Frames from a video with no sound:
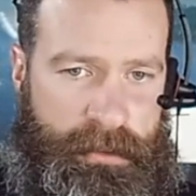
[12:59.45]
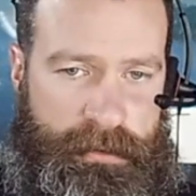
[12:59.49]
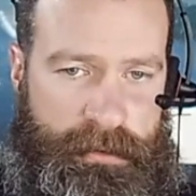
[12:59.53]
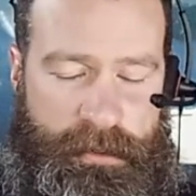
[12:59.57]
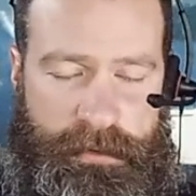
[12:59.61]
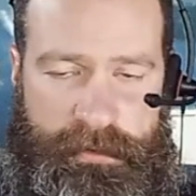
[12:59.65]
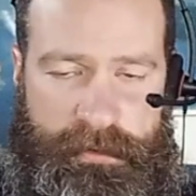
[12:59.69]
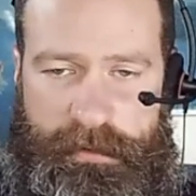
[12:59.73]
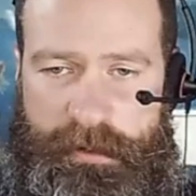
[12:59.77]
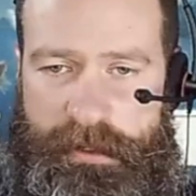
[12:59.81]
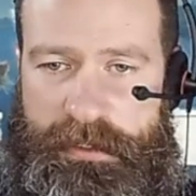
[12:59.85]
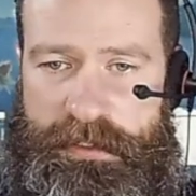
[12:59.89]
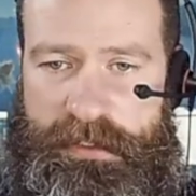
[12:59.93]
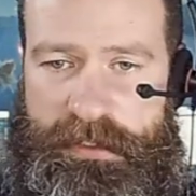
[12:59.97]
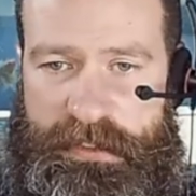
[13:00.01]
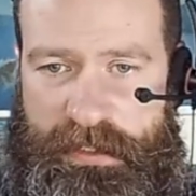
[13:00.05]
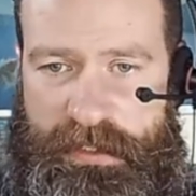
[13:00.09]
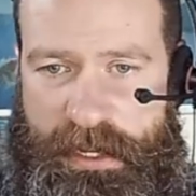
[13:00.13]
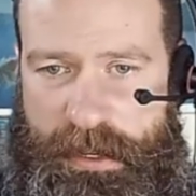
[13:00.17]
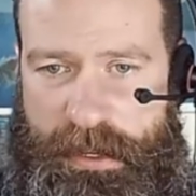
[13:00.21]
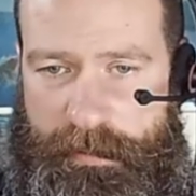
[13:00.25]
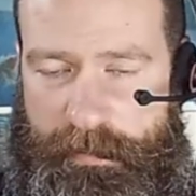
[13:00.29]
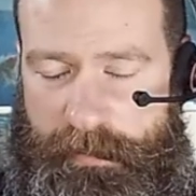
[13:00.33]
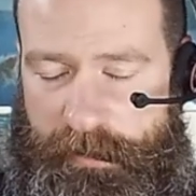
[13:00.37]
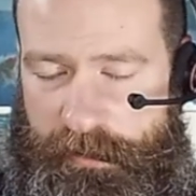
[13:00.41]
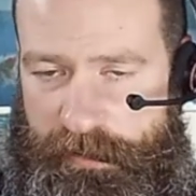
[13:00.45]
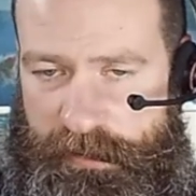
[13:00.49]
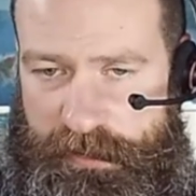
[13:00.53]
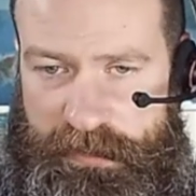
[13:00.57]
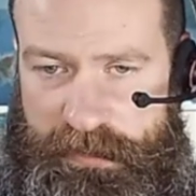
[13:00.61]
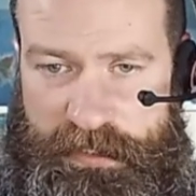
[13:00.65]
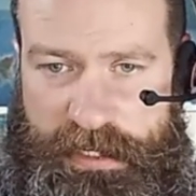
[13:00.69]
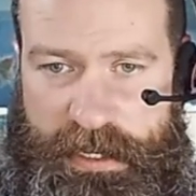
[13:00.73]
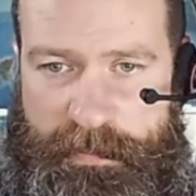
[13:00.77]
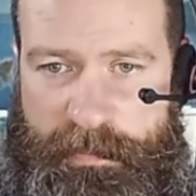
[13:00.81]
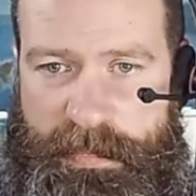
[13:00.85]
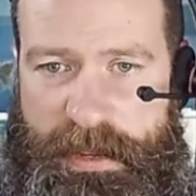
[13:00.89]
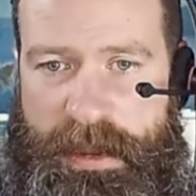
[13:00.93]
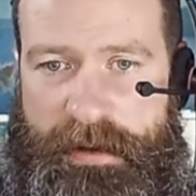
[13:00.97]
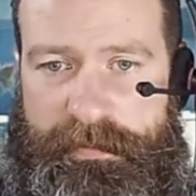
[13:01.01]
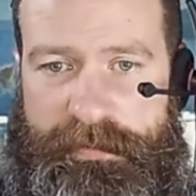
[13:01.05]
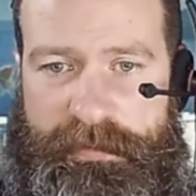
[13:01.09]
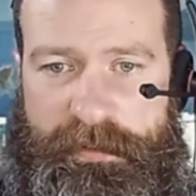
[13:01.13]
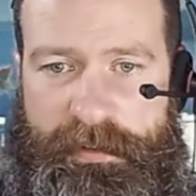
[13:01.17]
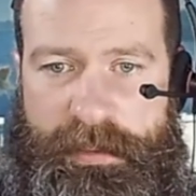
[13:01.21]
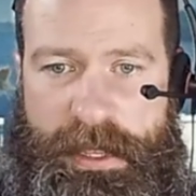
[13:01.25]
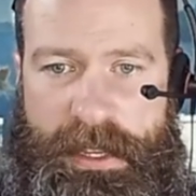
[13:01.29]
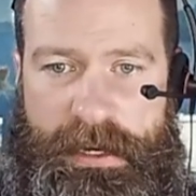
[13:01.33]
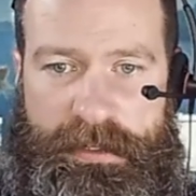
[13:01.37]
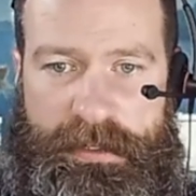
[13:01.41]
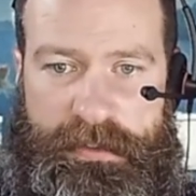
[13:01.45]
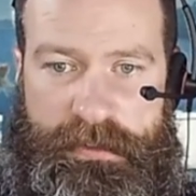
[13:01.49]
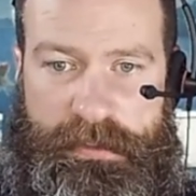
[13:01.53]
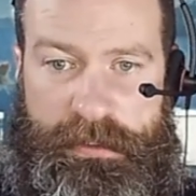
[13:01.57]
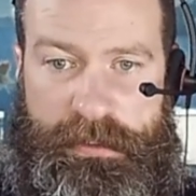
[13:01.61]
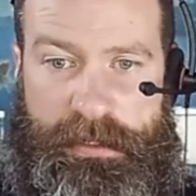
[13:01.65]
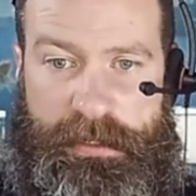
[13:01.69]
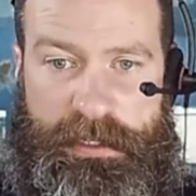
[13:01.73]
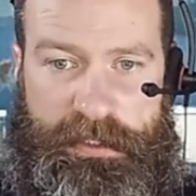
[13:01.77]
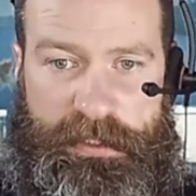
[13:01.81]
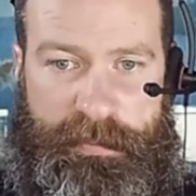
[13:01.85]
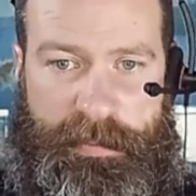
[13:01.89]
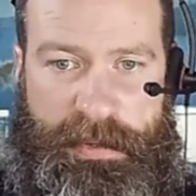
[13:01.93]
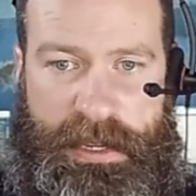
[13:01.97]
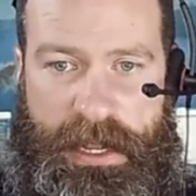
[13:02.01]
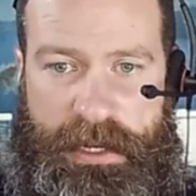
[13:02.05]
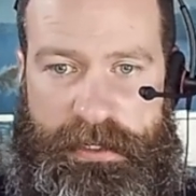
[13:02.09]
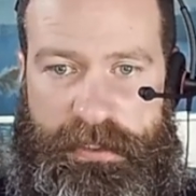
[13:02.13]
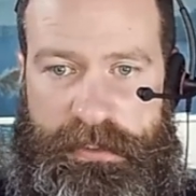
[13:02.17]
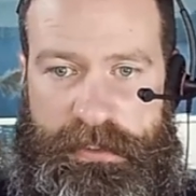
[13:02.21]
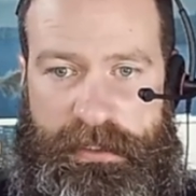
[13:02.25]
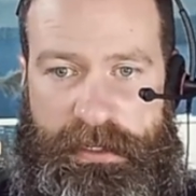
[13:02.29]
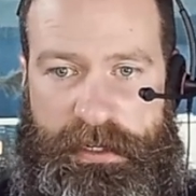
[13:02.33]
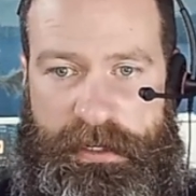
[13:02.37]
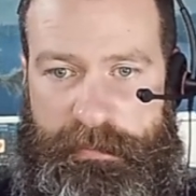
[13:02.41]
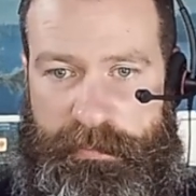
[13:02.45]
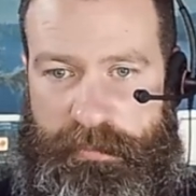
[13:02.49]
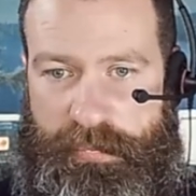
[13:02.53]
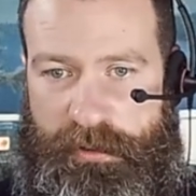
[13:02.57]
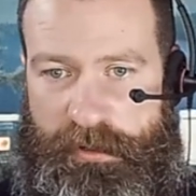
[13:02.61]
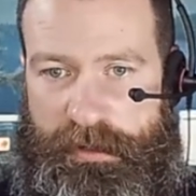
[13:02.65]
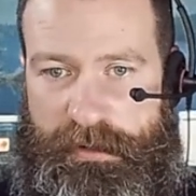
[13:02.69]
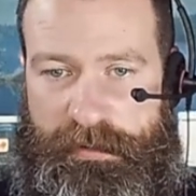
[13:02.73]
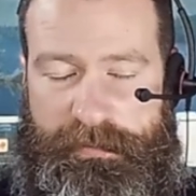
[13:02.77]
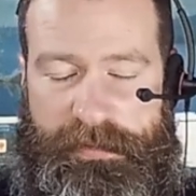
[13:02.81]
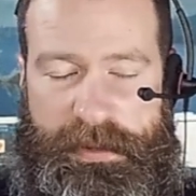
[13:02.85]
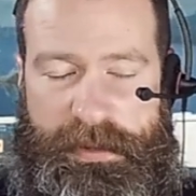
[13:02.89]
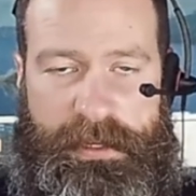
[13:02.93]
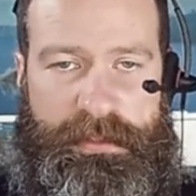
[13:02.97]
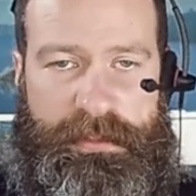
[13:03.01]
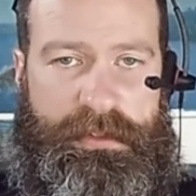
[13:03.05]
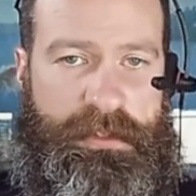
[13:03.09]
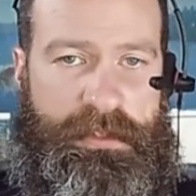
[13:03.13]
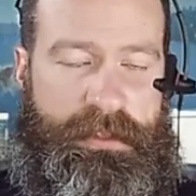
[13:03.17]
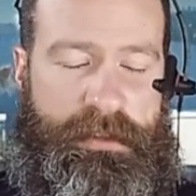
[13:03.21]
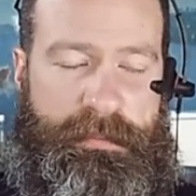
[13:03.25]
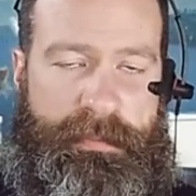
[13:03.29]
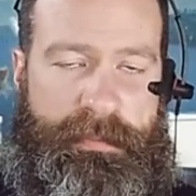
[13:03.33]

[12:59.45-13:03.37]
The third step, or the step after that, is to dispatch an input event to the